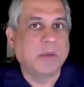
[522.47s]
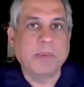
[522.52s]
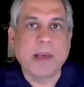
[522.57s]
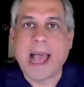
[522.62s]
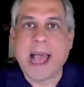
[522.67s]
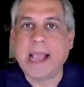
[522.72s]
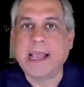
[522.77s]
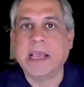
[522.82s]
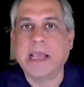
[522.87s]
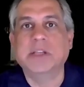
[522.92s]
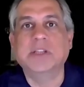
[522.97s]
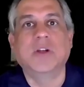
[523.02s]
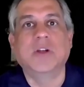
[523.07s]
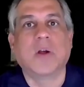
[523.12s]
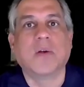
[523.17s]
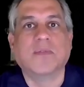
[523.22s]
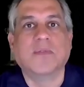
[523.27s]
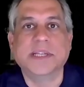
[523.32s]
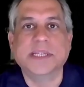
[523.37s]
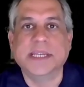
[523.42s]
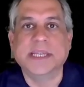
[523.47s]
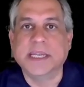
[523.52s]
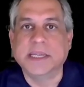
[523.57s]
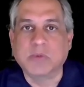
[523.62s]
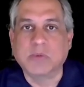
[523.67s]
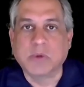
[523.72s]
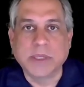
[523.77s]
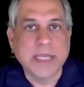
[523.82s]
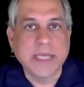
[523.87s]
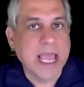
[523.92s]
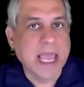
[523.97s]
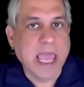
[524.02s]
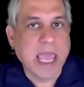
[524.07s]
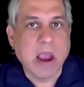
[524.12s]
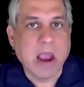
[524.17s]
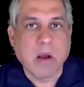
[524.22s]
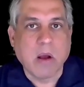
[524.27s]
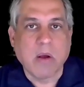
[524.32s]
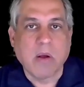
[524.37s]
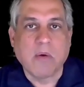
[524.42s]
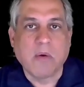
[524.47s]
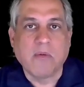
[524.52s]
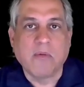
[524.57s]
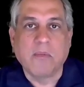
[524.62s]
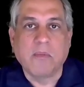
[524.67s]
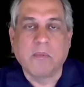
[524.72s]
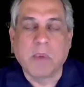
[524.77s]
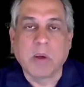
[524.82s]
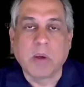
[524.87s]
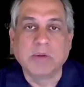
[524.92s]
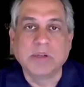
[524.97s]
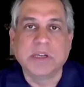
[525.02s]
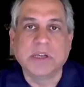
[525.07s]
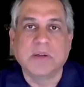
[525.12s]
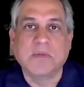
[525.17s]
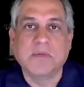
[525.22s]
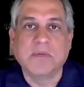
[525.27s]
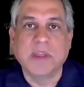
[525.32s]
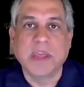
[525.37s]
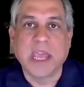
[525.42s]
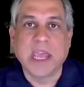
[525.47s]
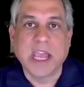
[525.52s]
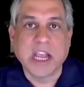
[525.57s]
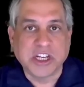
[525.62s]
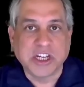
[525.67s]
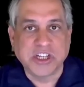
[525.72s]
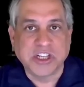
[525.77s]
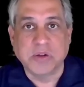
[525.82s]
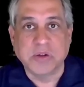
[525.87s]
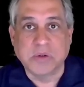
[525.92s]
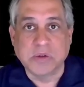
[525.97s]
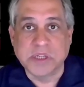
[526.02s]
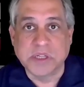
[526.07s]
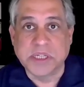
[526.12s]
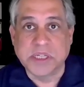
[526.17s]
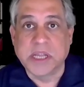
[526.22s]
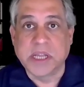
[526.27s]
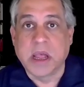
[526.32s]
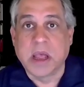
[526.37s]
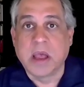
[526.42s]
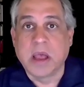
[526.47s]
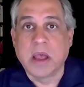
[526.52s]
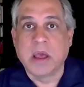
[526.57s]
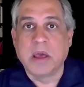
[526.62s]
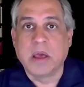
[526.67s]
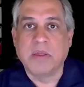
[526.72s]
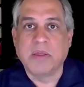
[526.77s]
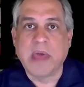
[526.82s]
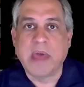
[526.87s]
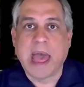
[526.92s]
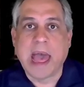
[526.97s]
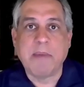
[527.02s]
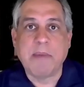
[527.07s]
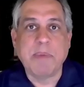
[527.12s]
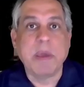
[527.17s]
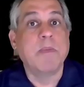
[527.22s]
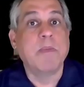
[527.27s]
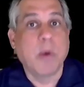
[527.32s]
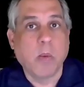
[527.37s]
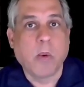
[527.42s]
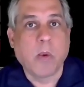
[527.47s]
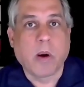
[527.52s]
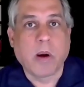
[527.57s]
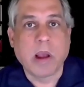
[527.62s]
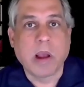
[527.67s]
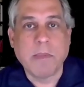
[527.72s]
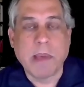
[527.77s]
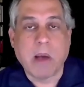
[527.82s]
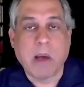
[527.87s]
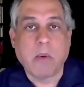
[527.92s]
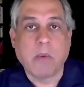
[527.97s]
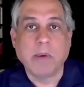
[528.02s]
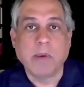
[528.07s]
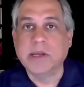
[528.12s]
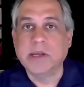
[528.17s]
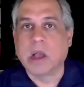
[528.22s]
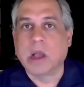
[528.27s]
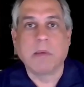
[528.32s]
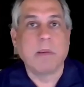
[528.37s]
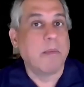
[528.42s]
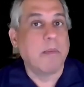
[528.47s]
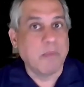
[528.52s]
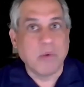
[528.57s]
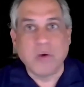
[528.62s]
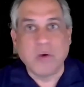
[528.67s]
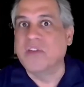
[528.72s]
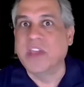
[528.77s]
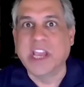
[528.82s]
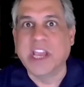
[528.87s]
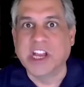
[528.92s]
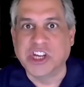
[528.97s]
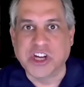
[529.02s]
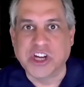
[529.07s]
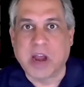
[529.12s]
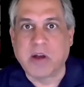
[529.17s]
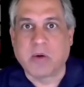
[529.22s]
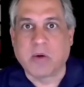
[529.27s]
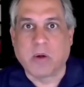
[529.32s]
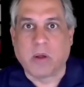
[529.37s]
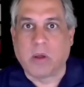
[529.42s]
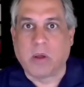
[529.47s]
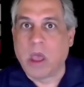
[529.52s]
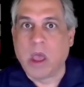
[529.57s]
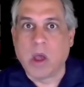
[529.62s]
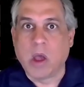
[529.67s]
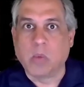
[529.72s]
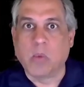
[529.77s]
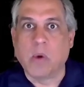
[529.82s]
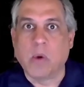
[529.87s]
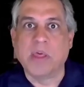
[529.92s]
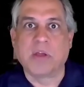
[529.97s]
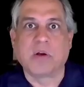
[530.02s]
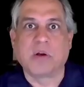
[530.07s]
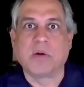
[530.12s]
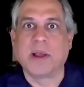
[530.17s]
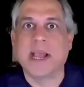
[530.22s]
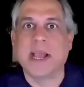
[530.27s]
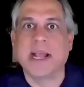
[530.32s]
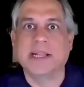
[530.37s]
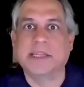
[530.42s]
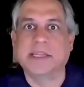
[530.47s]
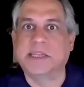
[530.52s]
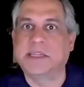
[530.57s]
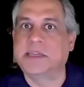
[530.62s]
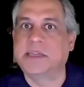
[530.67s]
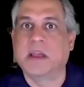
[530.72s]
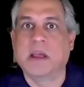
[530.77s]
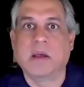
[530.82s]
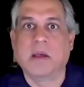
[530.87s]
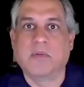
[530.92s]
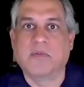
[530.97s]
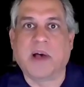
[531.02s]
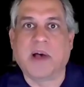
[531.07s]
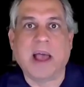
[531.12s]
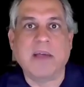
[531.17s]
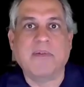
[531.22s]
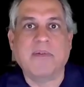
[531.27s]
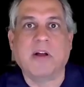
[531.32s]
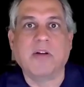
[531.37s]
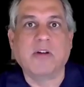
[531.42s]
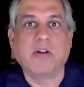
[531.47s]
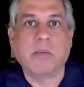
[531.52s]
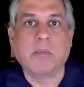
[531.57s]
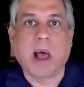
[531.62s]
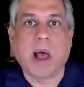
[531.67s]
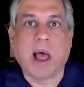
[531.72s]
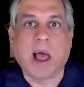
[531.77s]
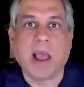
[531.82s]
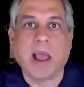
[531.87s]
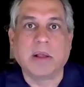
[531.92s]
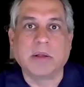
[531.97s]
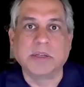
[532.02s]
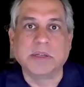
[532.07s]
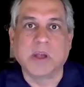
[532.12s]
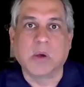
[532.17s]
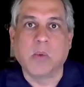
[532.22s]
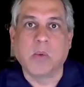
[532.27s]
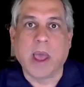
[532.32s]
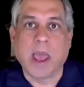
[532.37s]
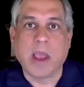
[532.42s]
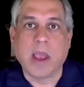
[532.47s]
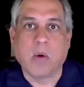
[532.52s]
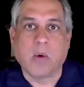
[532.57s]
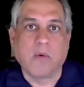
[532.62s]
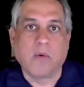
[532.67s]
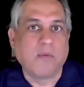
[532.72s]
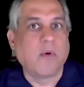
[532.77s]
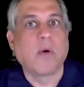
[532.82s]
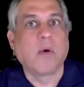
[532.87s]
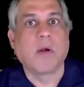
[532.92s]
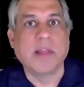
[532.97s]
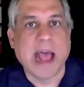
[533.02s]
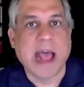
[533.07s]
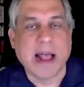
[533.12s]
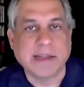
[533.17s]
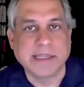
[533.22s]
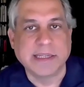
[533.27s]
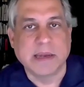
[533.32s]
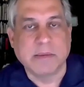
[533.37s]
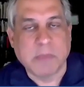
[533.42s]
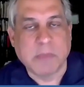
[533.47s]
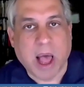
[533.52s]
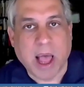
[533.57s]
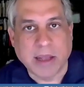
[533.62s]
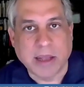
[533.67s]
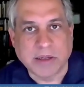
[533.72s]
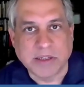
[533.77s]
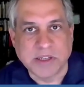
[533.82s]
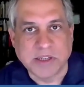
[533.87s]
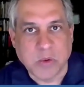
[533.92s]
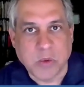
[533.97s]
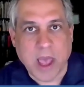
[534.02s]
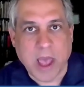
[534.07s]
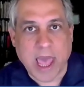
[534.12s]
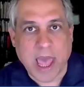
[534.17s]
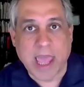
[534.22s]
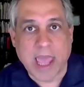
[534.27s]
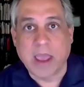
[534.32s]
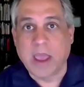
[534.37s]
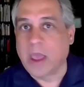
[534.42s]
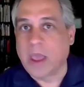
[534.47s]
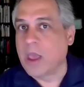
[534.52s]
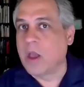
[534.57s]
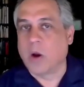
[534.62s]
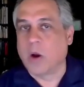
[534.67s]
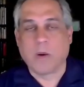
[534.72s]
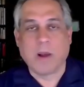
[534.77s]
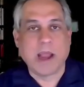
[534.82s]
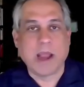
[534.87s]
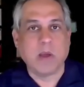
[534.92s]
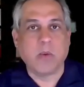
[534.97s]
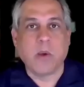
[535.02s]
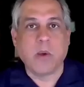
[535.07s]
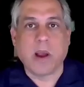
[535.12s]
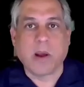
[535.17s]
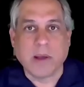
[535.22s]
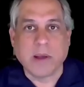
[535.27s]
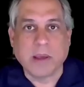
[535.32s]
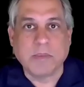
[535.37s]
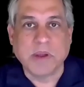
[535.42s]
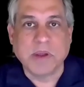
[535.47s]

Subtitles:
packing services will take care of most of the issues that people worry about when we talk about moving in general, whether it's 500 miles away or 4,000 miles away or anywhere in